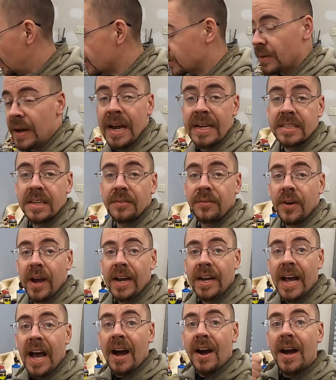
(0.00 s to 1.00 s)
So as of
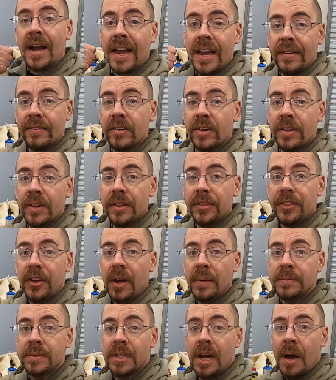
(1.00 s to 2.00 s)
right now, I give her the
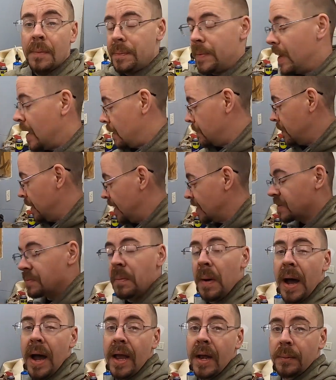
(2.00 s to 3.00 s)
thumbs up. It meets
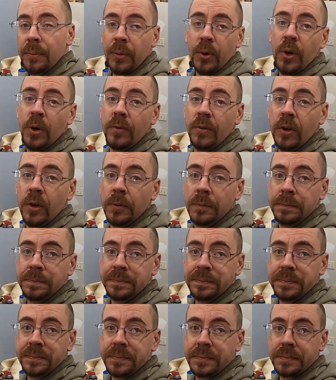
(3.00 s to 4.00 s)
my approval.